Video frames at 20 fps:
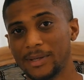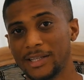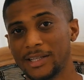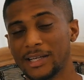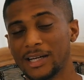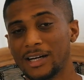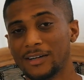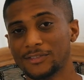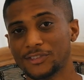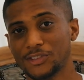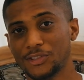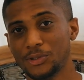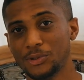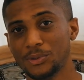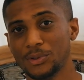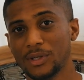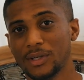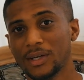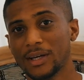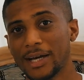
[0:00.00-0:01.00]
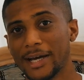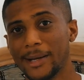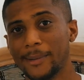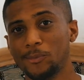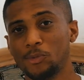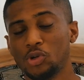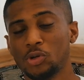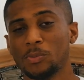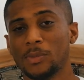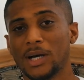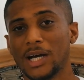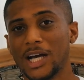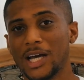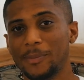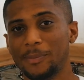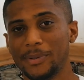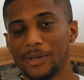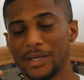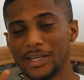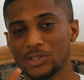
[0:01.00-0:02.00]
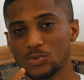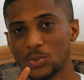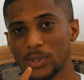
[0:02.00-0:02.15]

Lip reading: in the afternoon, I'm doing my IPAs,